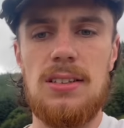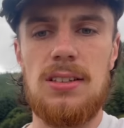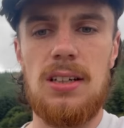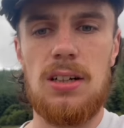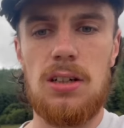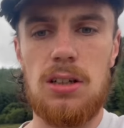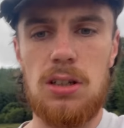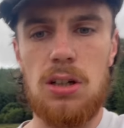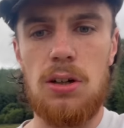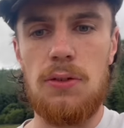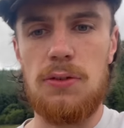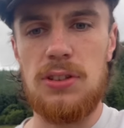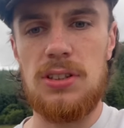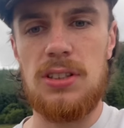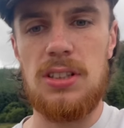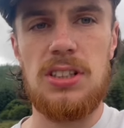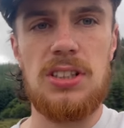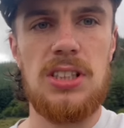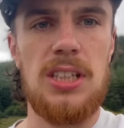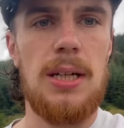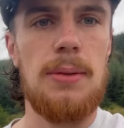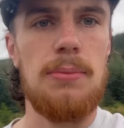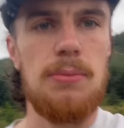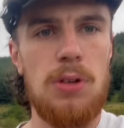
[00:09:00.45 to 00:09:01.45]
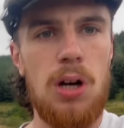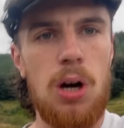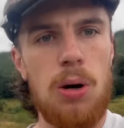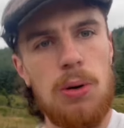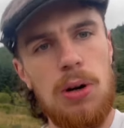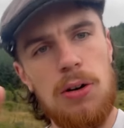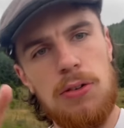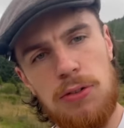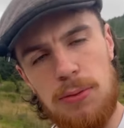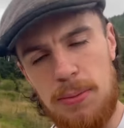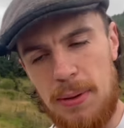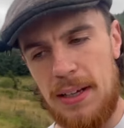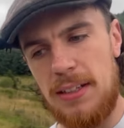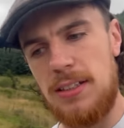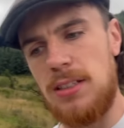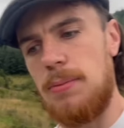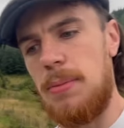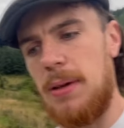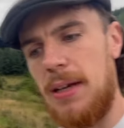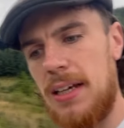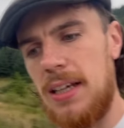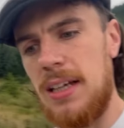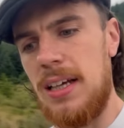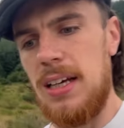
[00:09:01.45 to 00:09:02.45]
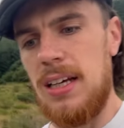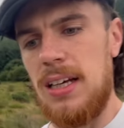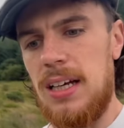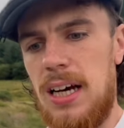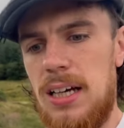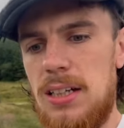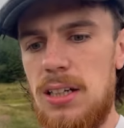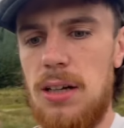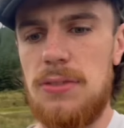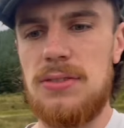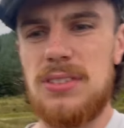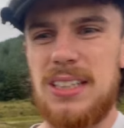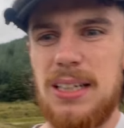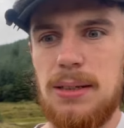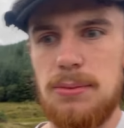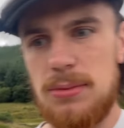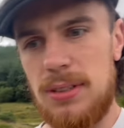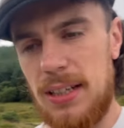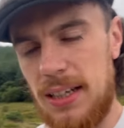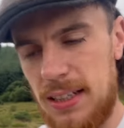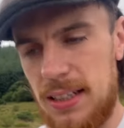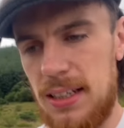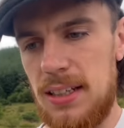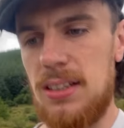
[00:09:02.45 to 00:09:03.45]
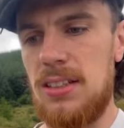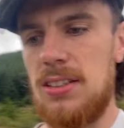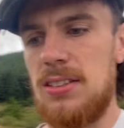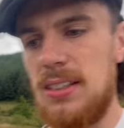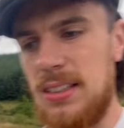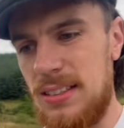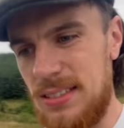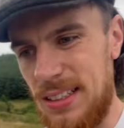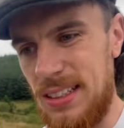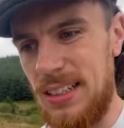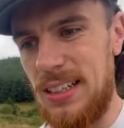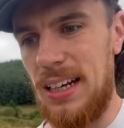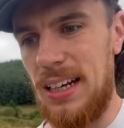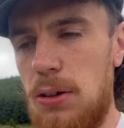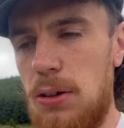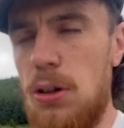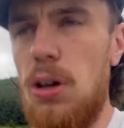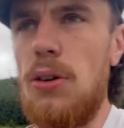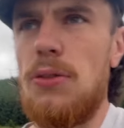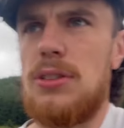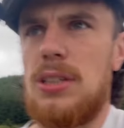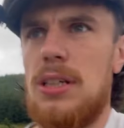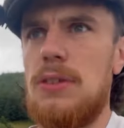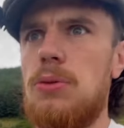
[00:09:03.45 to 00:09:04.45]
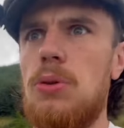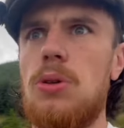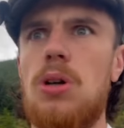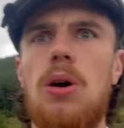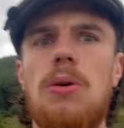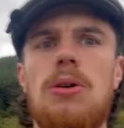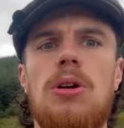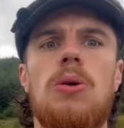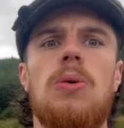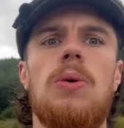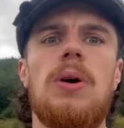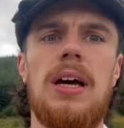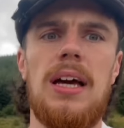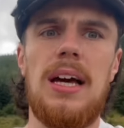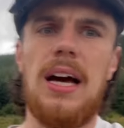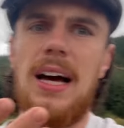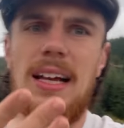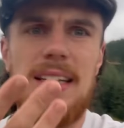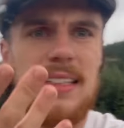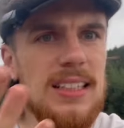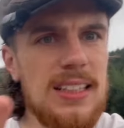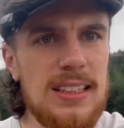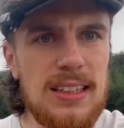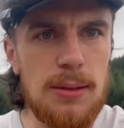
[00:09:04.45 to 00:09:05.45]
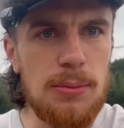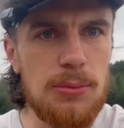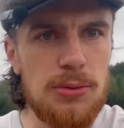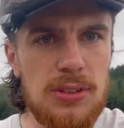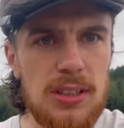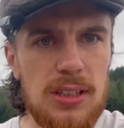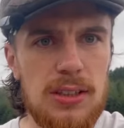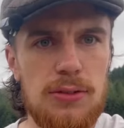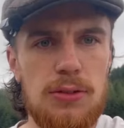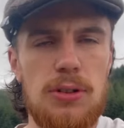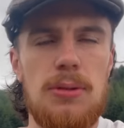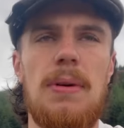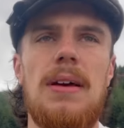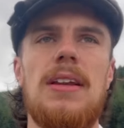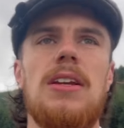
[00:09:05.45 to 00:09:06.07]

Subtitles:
so I can obviously ship Noah from A to B and not have to keep taking the seats in And obviously, if we're going away, I need them seats for him